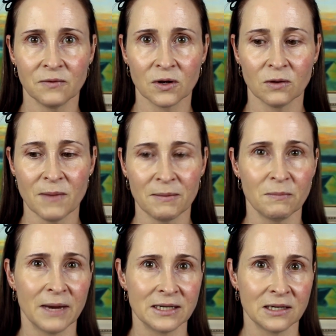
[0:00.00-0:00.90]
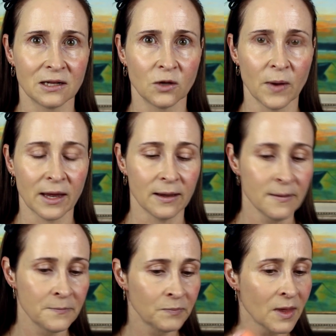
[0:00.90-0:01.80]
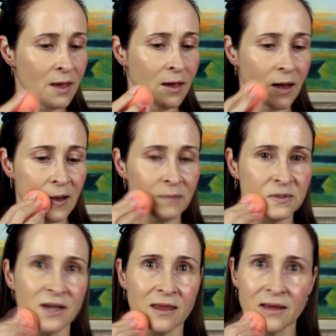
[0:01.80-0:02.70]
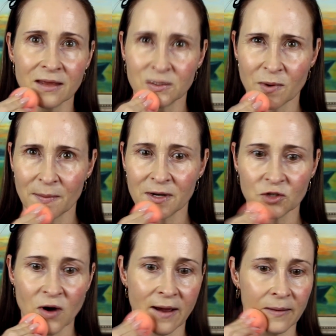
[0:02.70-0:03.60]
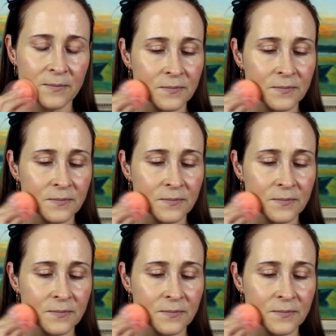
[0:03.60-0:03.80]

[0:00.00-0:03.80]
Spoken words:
if it will maybe blend a little quicker. So I think that's what I'm going to try.